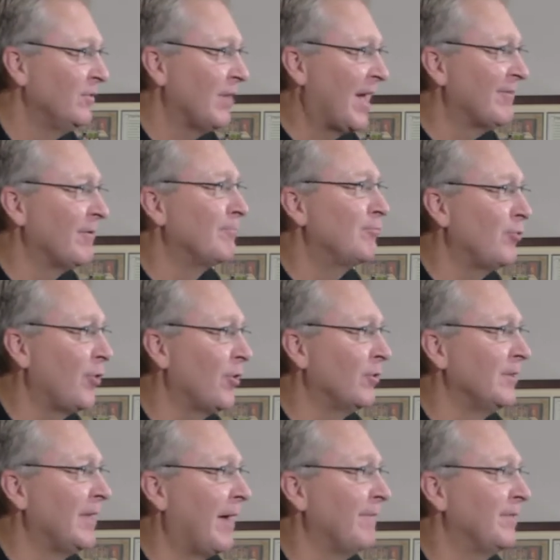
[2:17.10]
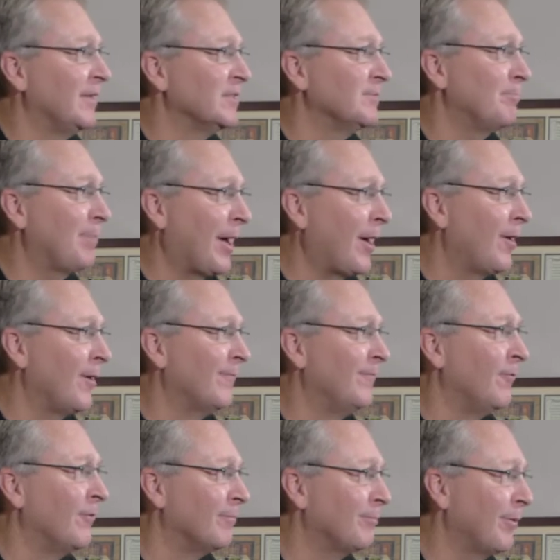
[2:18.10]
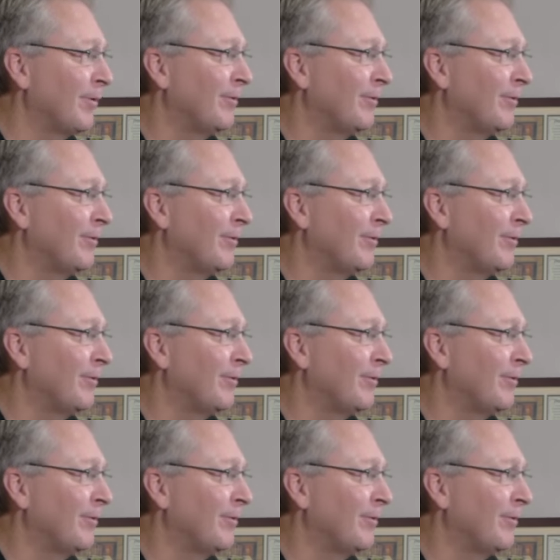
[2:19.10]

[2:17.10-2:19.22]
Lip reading: to have a prayer life that is powerful and